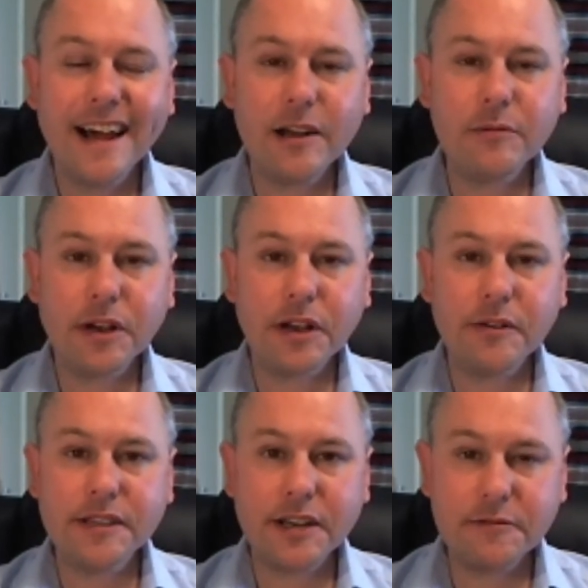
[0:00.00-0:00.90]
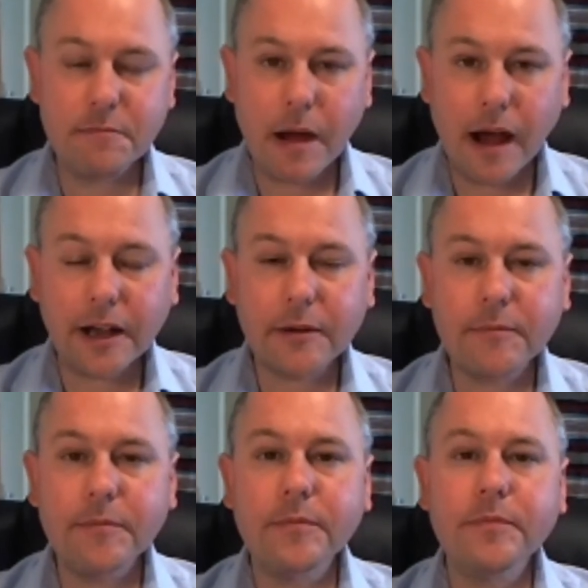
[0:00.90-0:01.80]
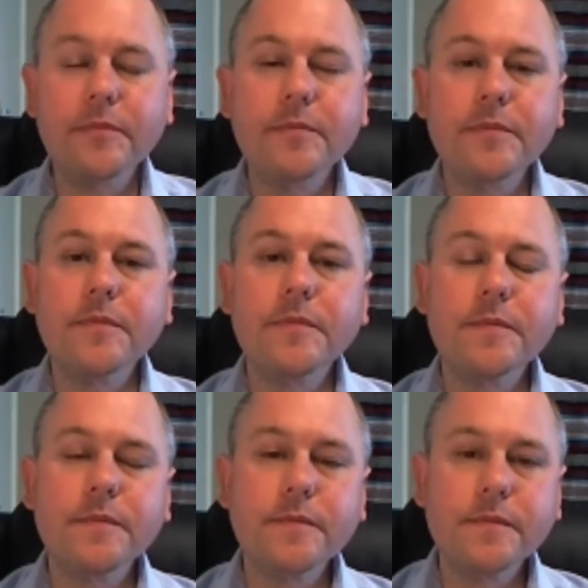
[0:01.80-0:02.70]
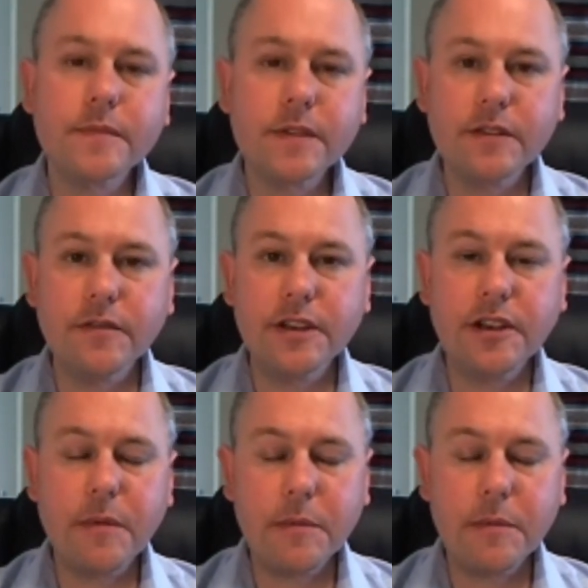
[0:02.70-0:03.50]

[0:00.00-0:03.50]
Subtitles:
and bring your attention back to the video.